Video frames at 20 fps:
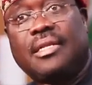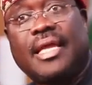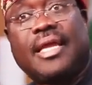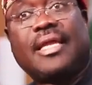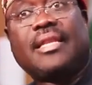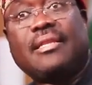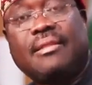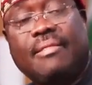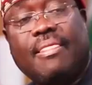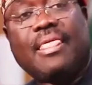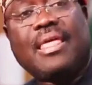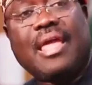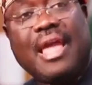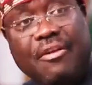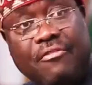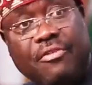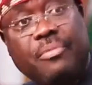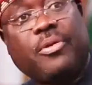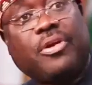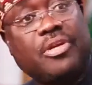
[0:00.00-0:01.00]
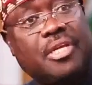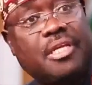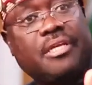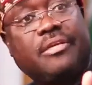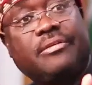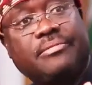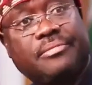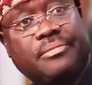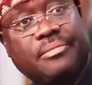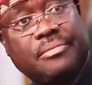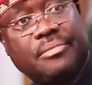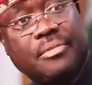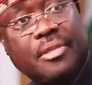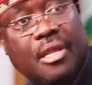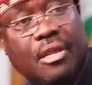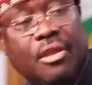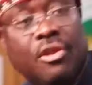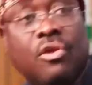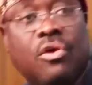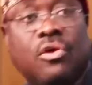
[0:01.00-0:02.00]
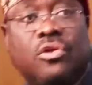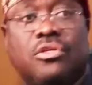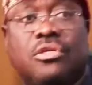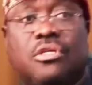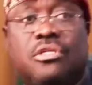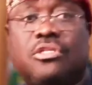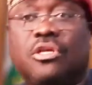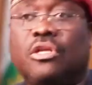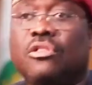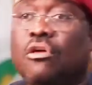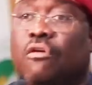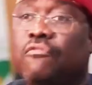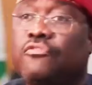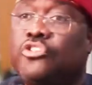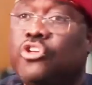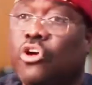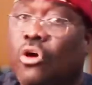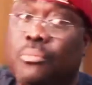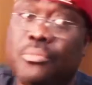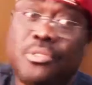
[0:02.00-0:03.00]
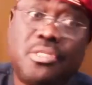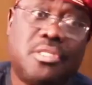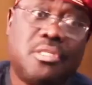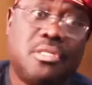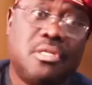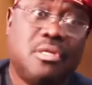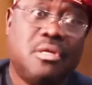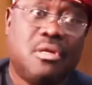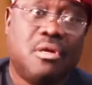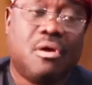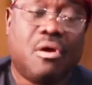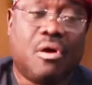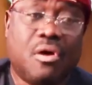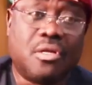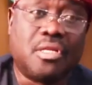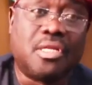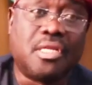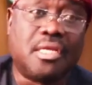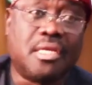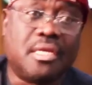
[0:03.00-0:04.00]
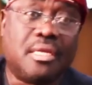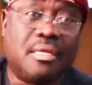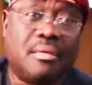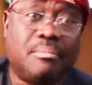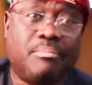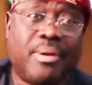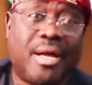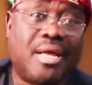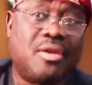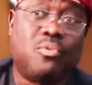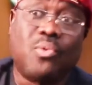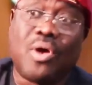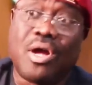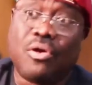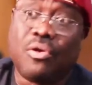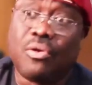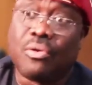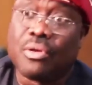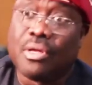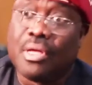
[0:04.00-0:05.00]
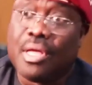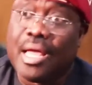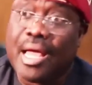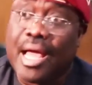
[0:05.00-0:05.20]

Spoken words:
Then everybody, you know, sort of jumped on the bandwagon,